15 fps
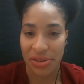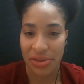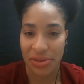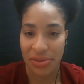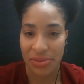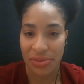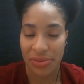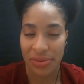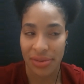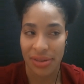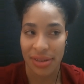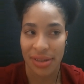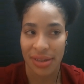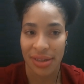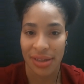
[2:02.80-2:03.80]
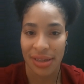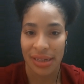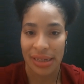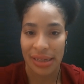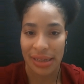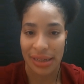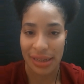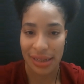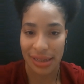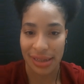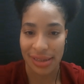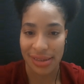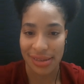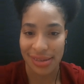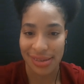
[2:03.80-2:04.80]
to do
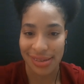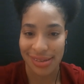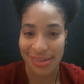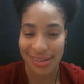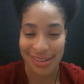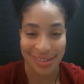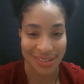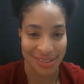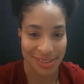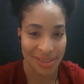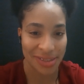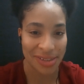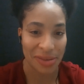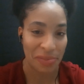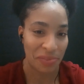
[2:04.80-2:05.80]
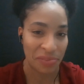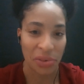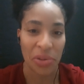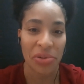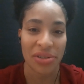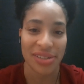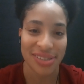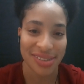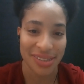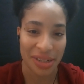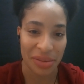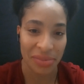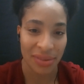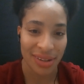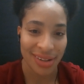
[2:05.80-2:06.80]
is, and this is a bonus
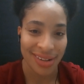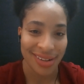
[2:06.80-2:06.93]
tip